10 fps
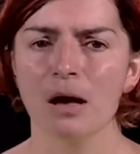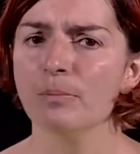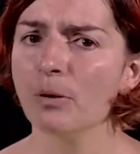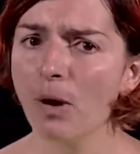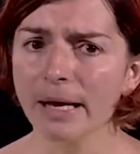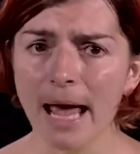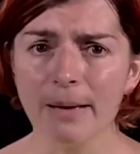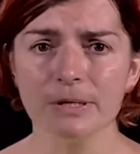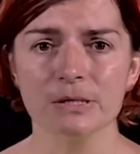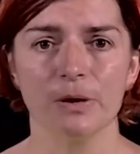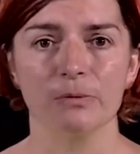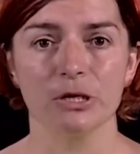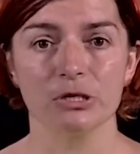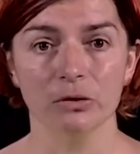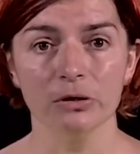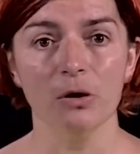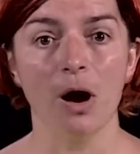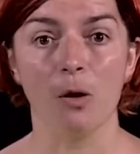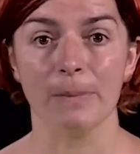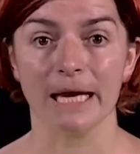But what happens when we don't know
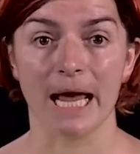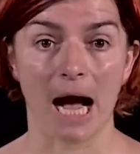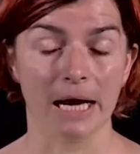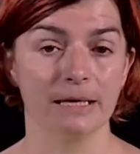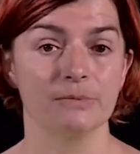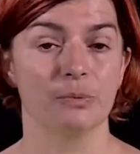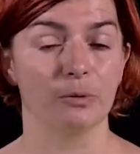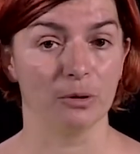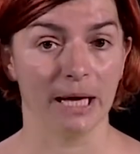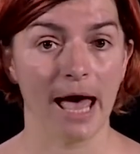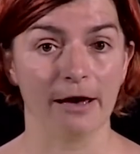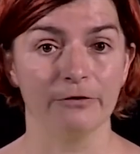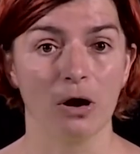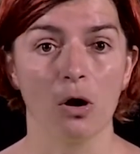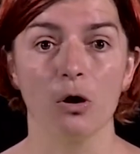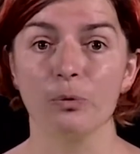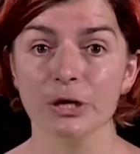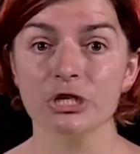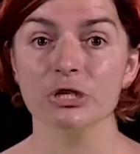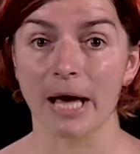how many items we will have or
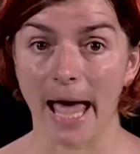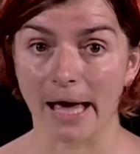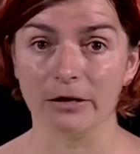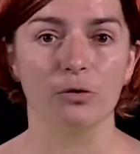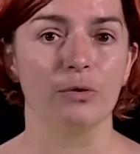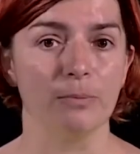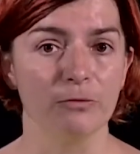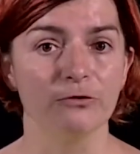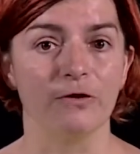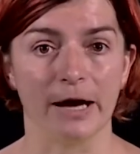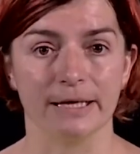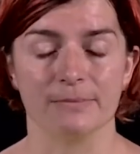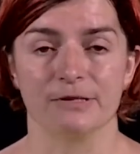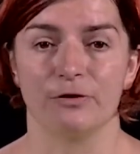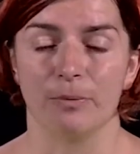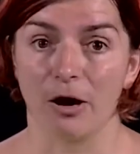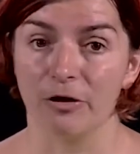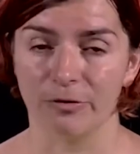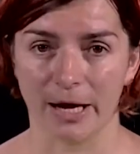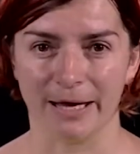wish to add or remove items from our
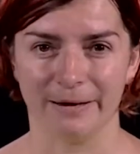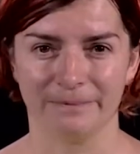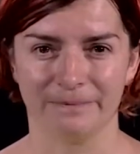array?